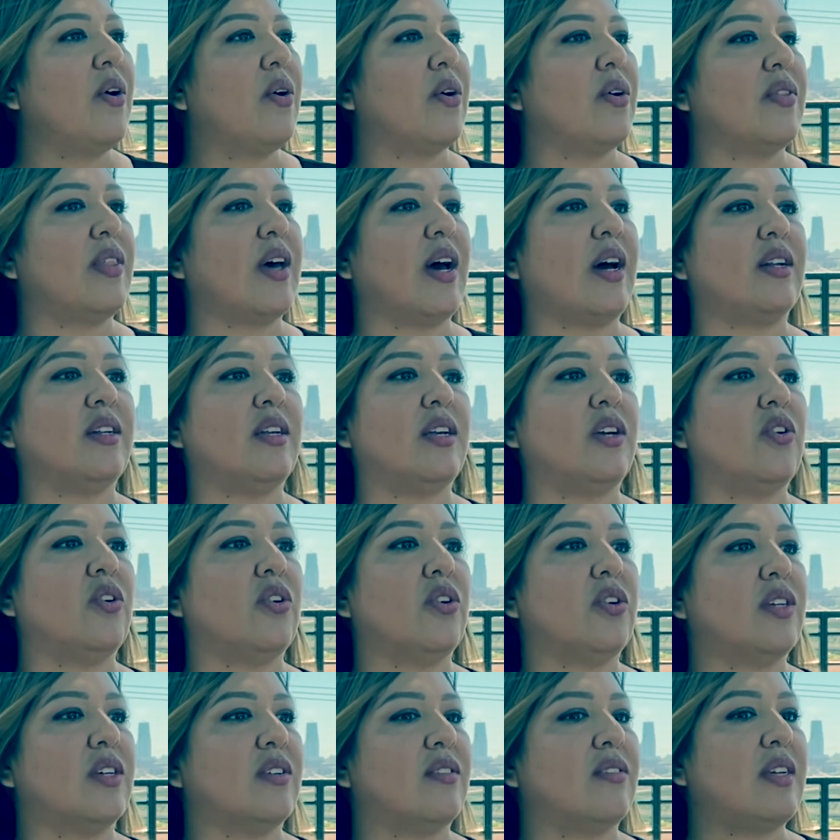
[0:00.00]
or that,
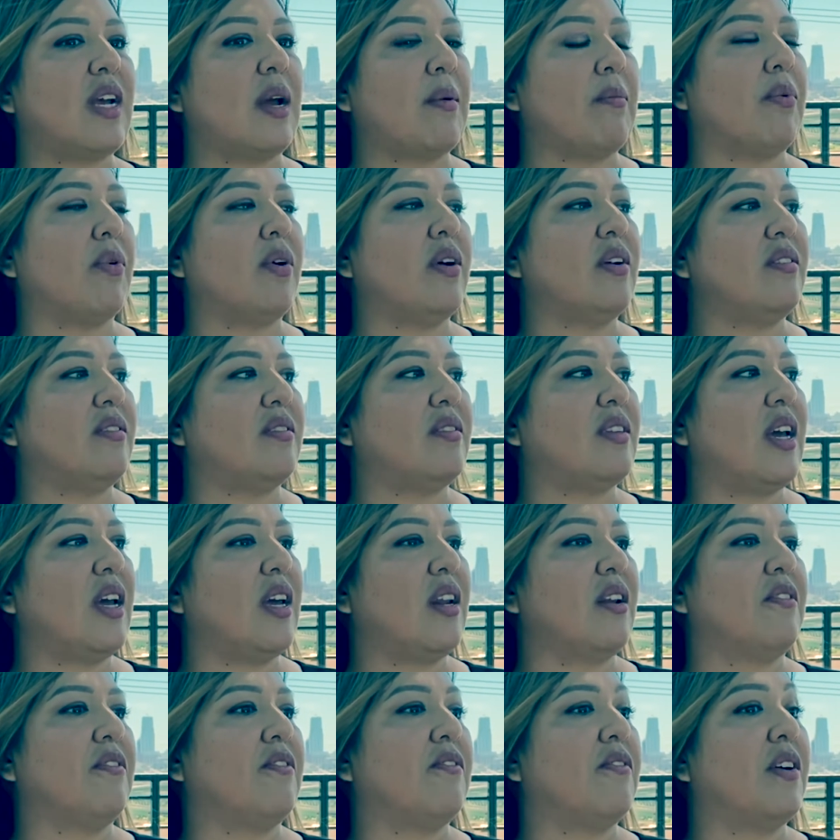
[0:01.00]
just temporary
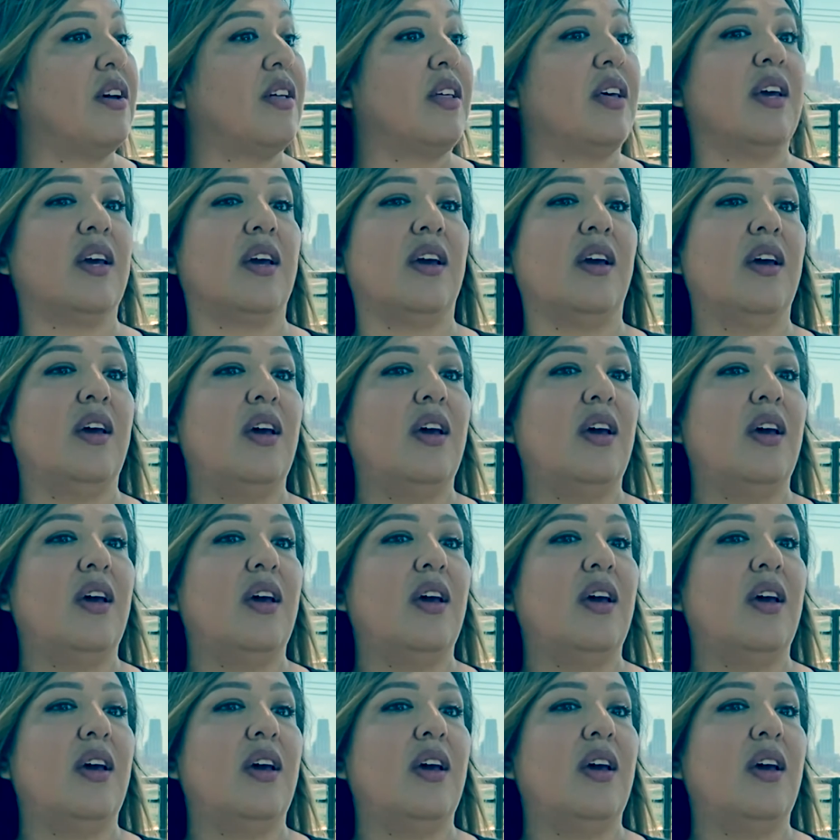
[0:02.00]
state of feeling,